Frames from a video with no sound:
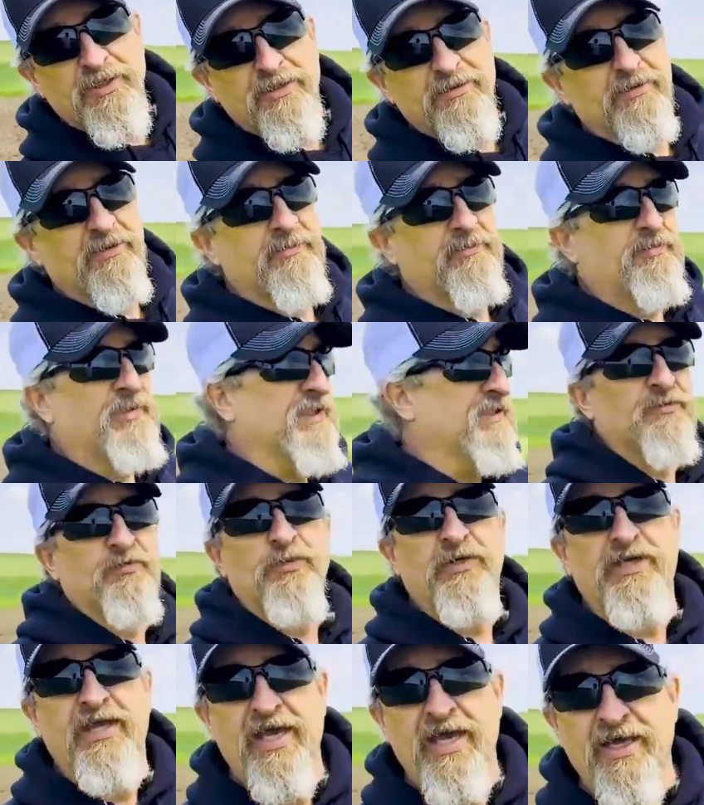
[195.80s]
it, but if
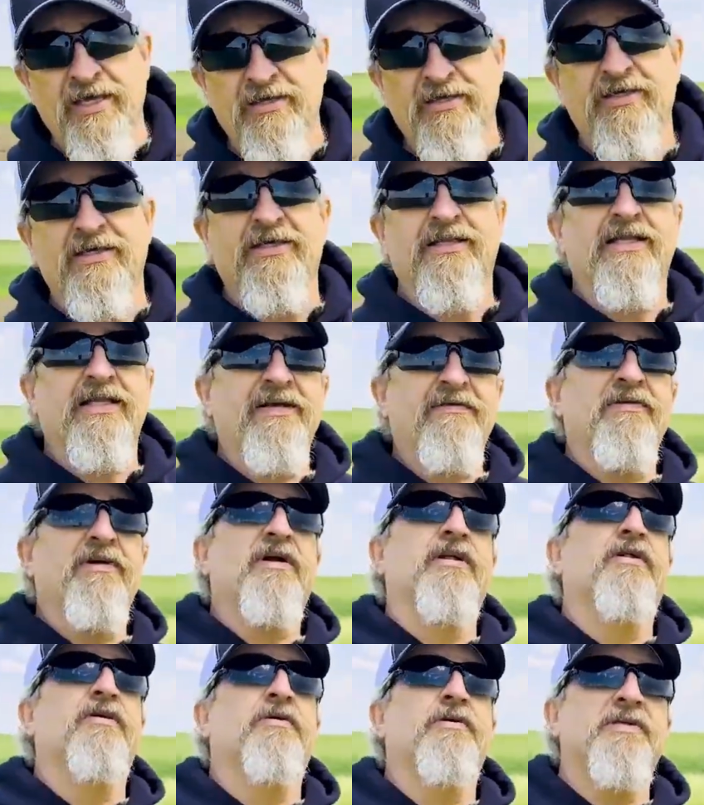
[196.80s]
we can't, leaving it
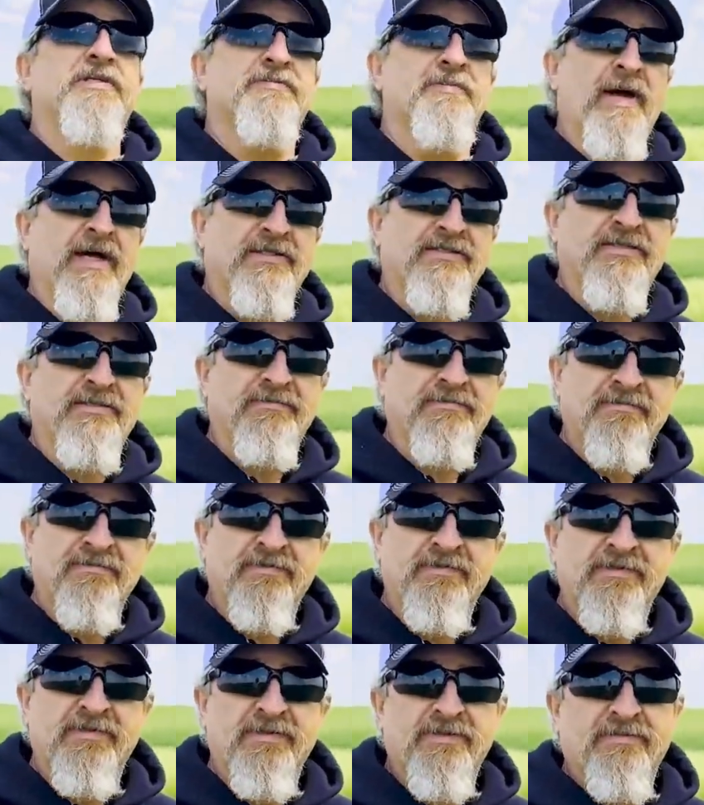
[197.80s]
alone is best.
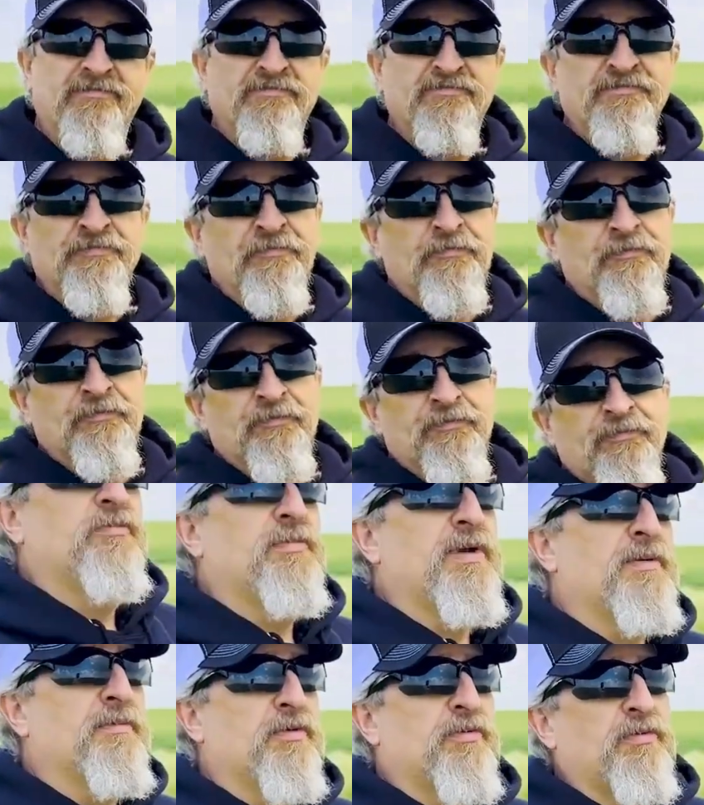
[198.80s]

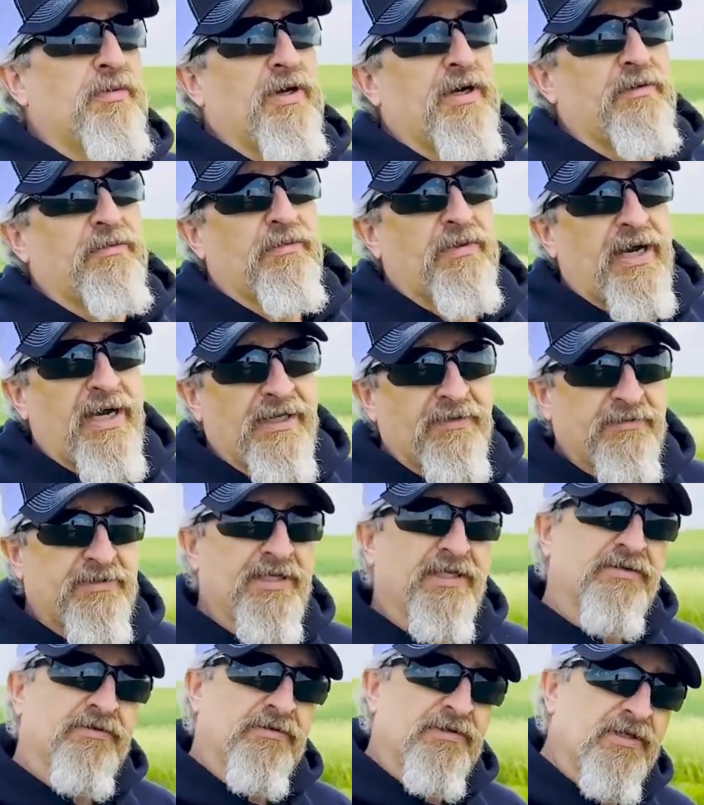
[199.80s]
Remember, I
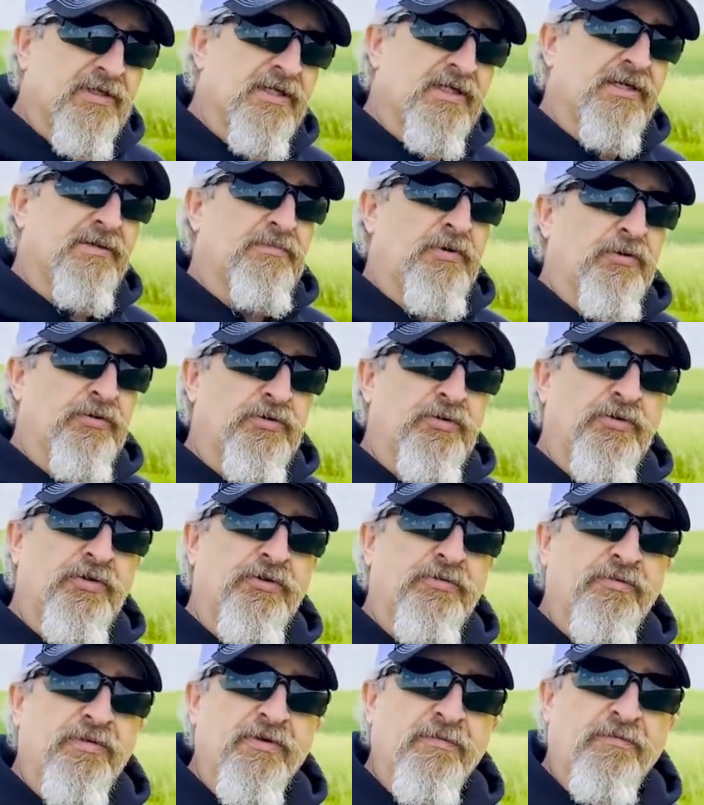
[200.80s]
said earlier, about 2 or
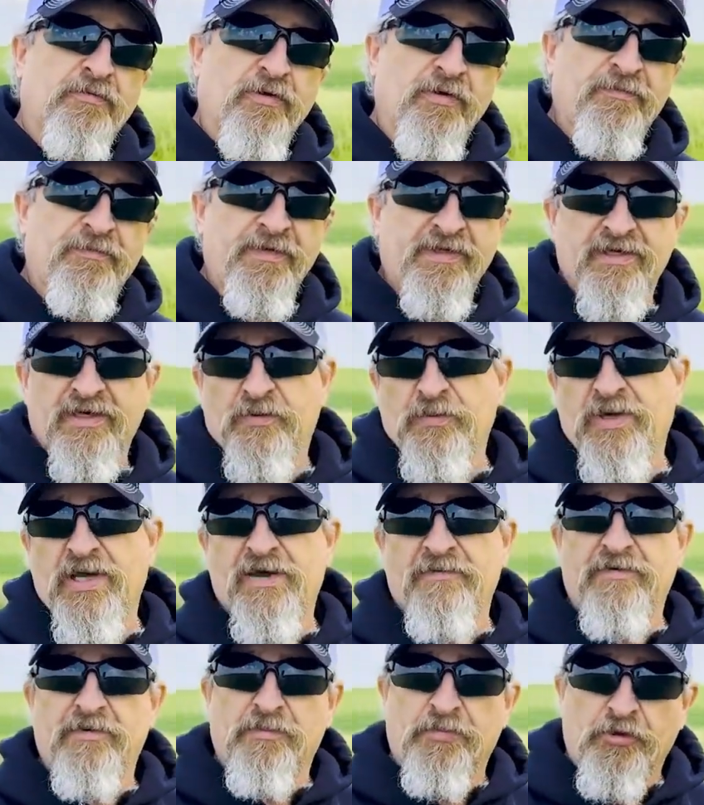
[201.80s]
3 or 4 feet down, we
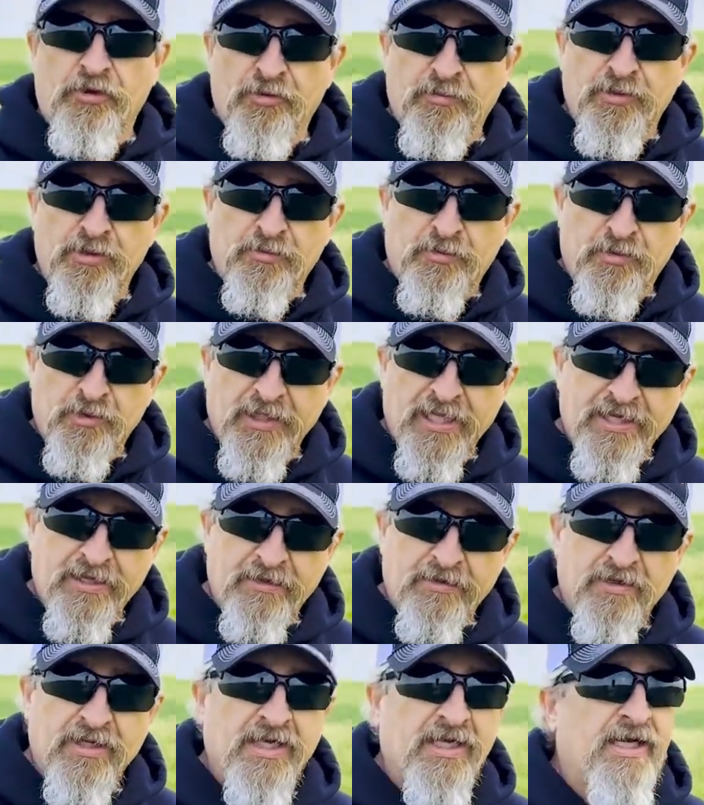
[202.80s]
have an impermeable
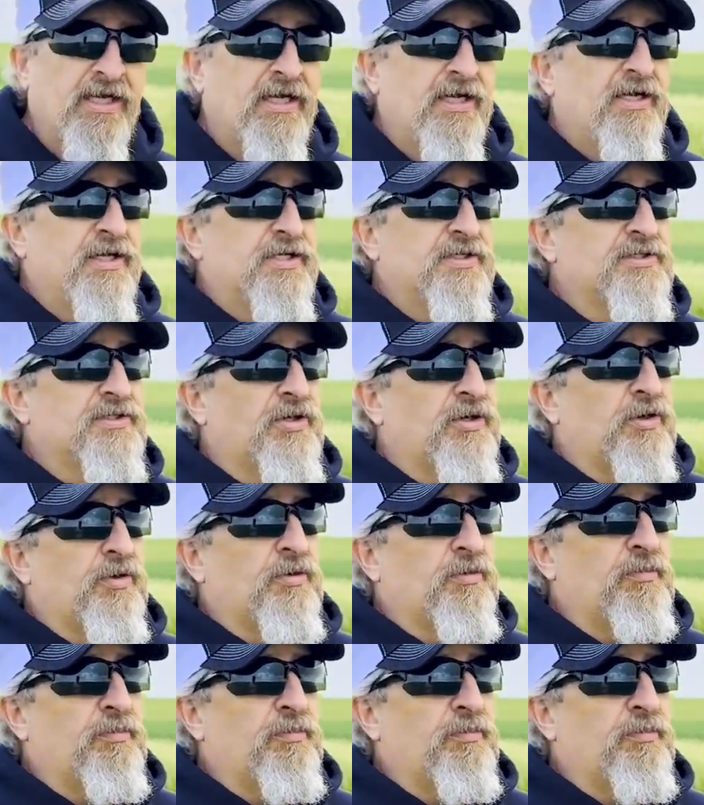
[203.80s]
layer. So